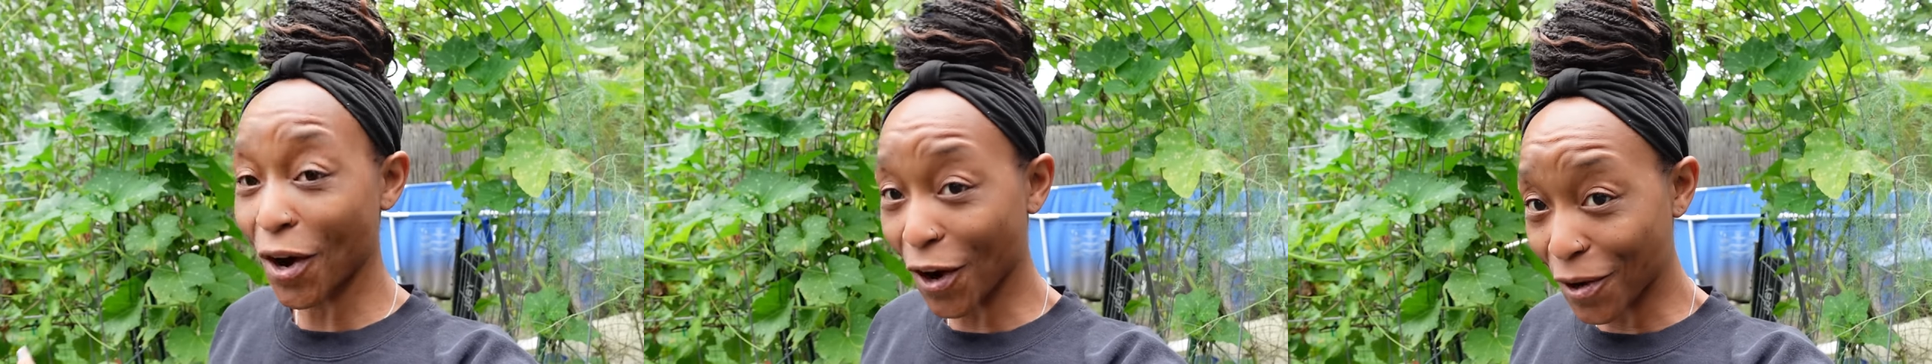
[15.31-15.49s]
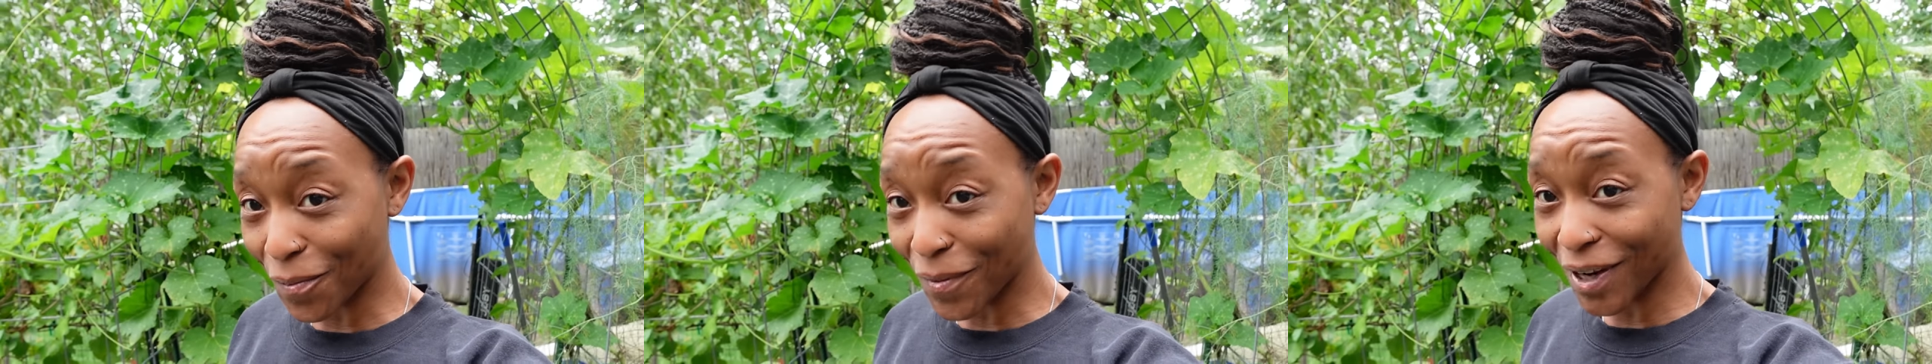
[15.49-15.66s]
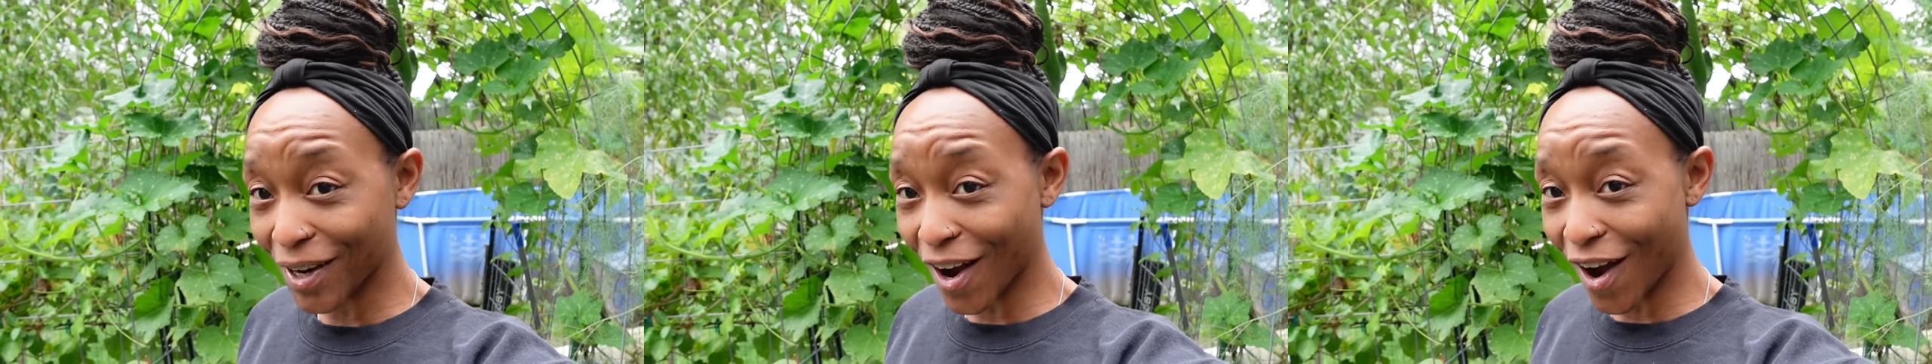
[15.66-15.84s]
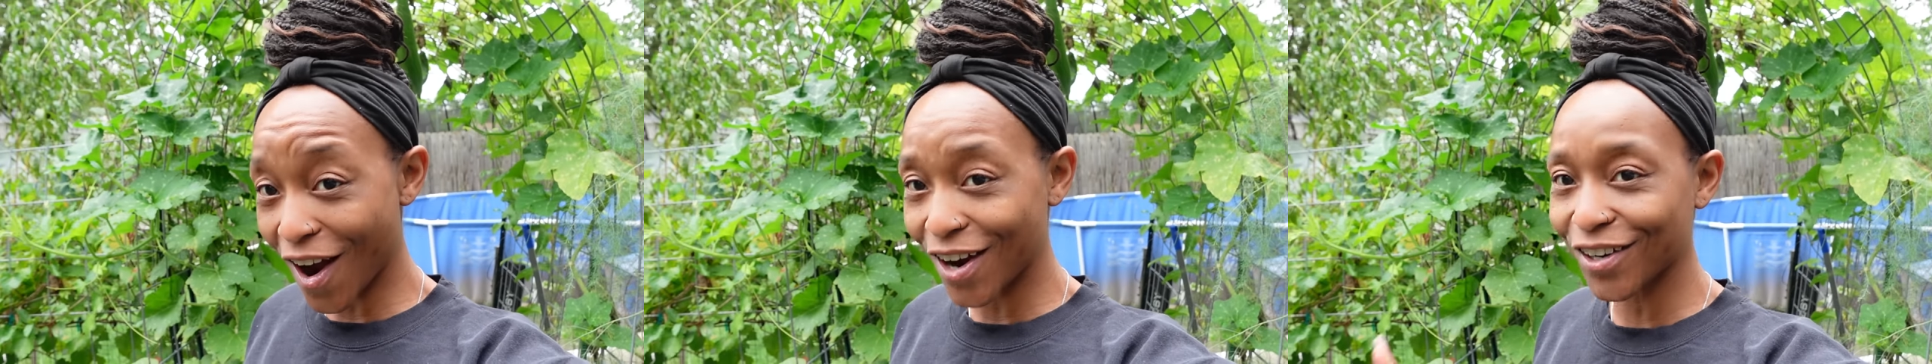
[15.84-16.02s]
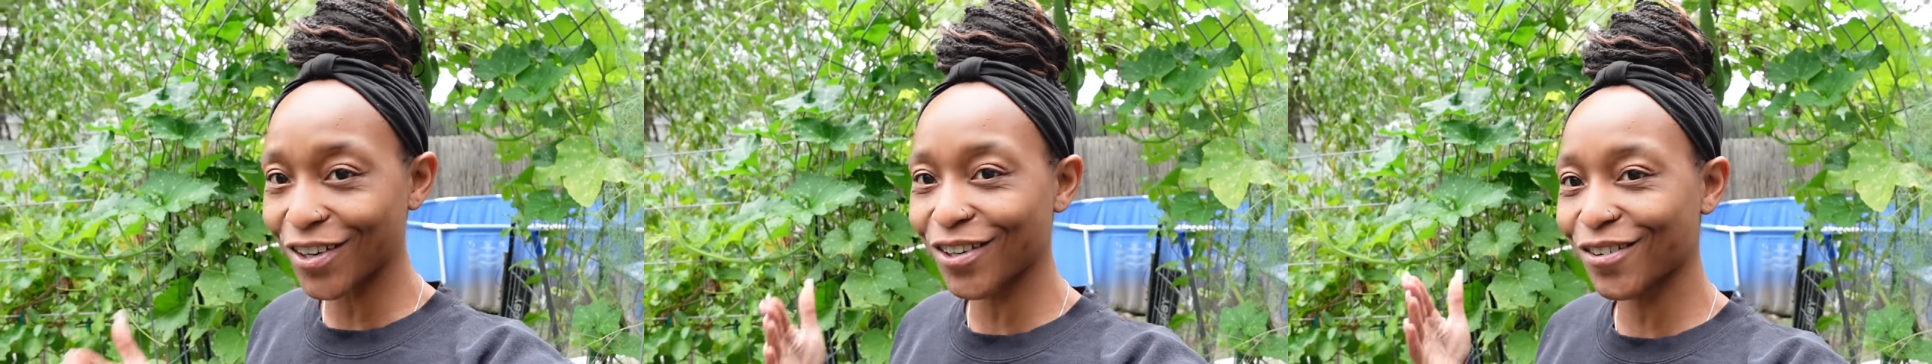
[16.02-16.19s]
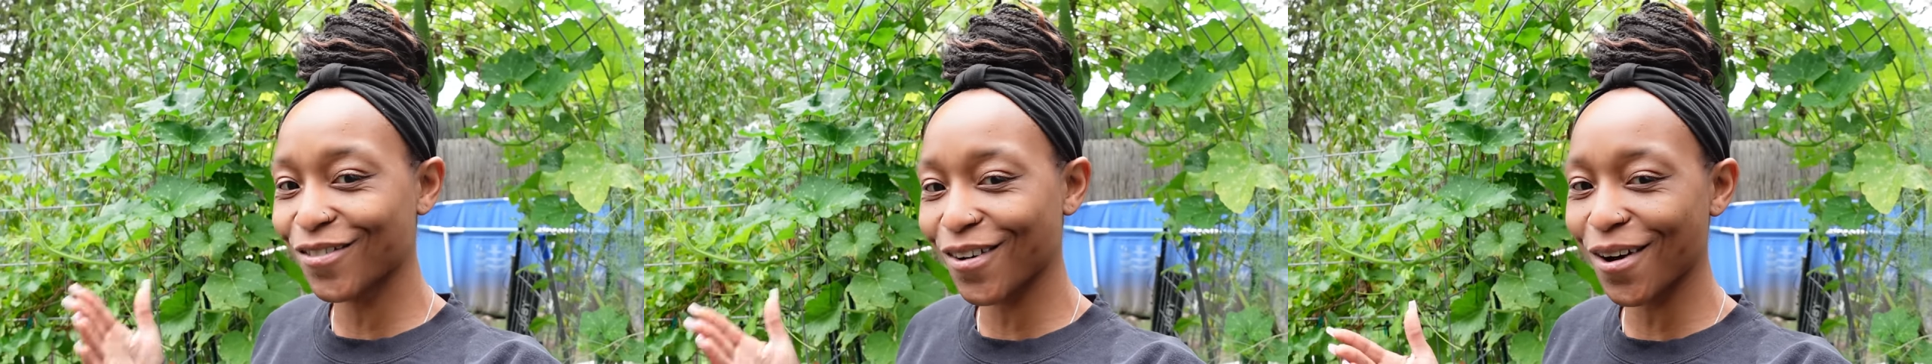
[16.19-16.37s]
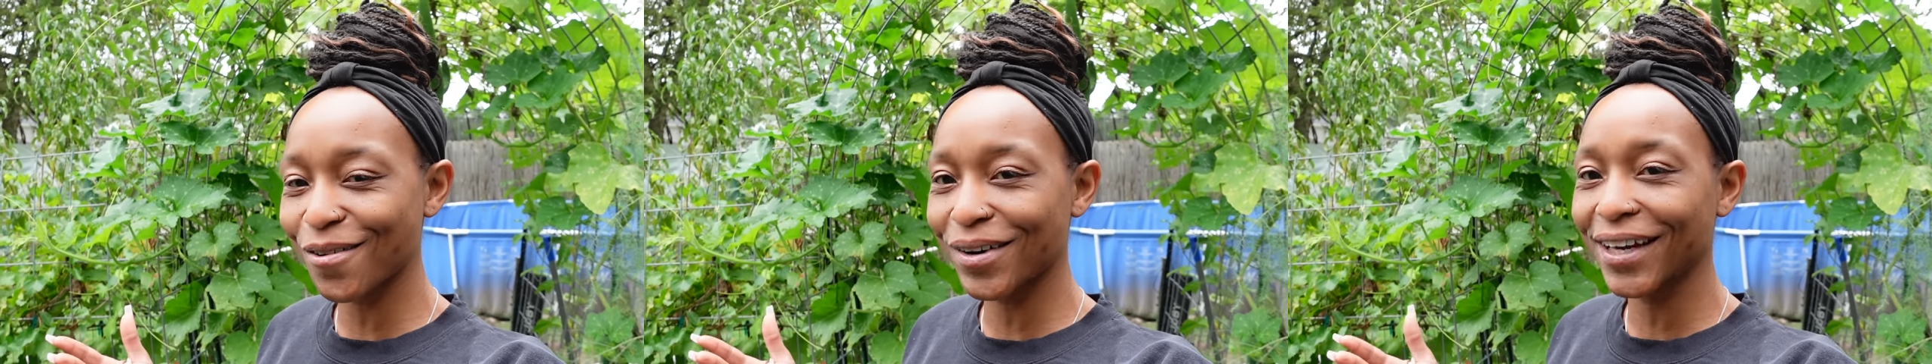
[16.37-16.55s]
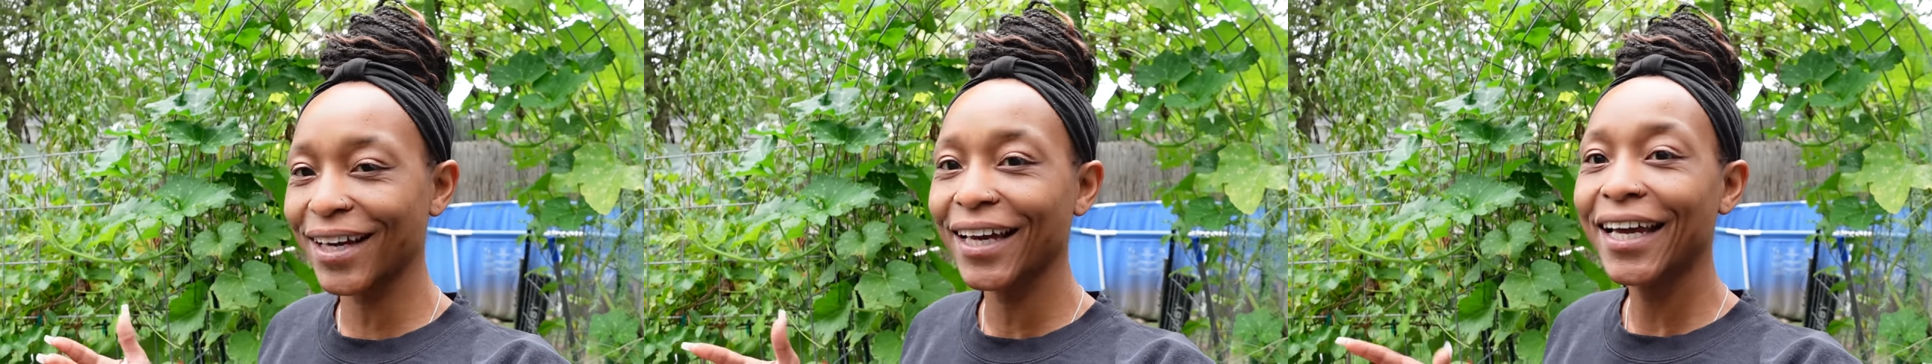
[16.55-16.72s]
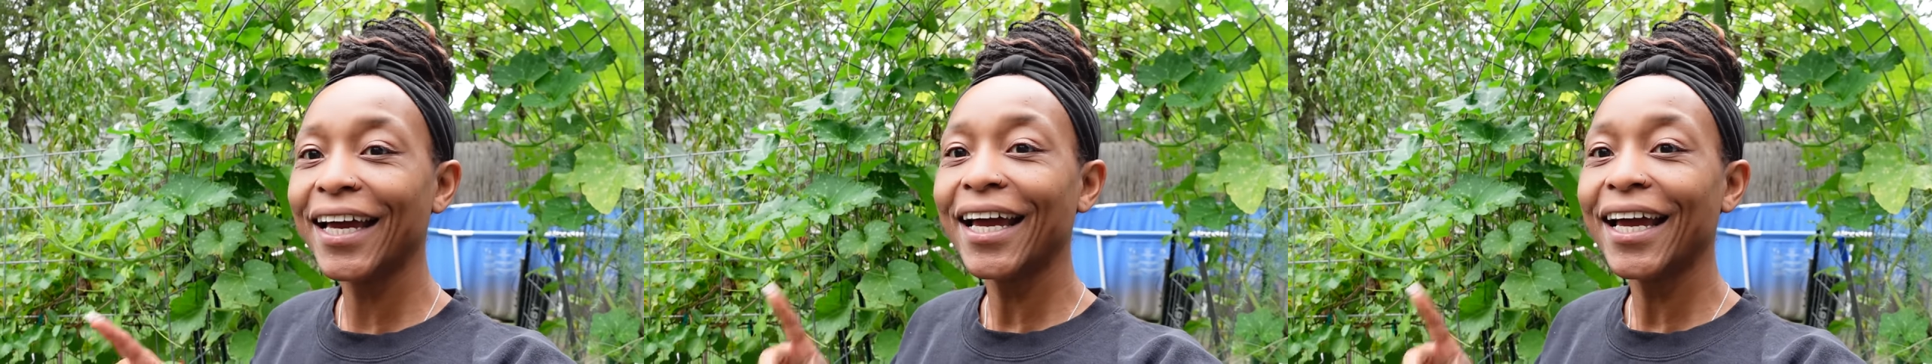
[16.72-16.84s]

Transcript: urban gardener growing